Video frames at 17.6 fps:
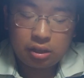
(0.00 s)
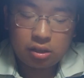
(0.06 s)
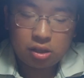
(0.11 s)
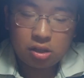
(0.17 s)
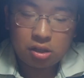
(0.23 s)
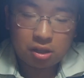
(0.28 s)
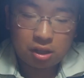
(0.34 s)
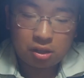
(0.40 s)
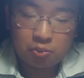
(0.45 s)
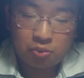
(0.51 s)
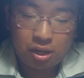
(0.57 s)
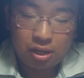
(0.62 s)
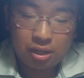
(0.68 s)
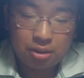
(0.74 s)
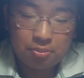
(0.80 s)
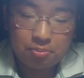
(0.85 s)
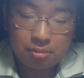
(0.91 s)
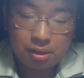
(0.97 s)
this
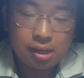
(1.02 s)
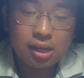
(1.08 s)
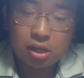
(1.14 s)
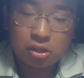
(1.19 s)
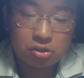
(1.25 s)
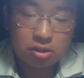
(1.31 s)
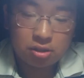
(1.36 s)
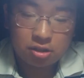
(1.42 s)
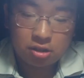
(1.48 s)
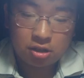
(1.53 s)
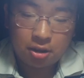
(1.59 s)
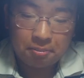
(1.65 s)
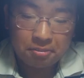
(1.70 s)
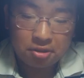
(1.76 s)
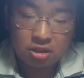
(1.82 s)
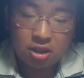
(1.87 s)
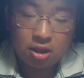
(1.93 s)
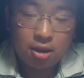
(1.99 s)
random man just
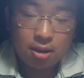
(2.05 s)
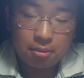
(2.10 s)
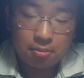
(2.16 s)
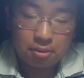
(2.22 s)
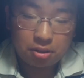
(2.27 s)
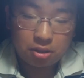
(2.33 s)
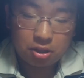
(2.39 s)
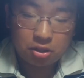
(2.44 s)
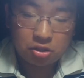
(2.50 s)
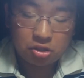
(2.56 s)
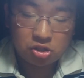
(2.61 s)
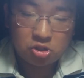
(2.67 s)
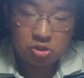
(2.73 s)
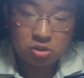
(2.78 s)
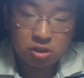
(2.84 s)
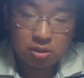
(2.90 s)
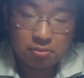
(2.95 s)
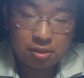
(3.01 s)
comes up and then
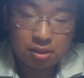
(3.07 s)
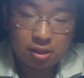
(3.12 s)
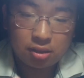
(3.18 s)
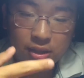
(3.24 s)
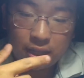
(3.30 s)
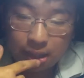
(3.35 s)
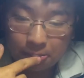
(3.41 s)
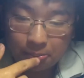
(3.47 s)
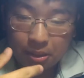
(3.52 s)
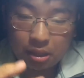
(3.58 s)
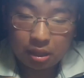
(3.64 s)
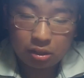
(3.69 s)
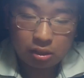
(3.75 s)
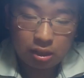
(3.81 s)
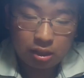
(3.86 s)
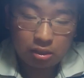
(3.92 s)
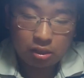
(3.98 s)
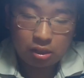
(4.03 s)
shoots him in the lip
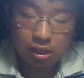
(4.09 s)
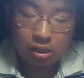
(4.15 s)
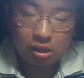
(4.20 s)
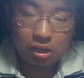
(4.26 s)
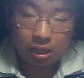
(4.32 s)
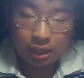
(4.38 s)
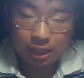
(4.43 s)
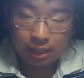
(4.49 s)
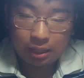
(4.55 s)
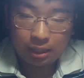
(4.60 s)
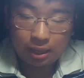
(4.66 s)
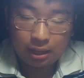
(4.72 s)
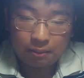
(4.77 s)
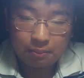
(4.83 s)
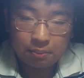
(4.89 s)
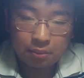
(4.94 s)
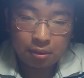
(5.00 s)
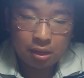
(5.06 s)
and then in the
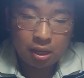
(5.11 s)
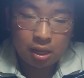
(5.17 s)
hip.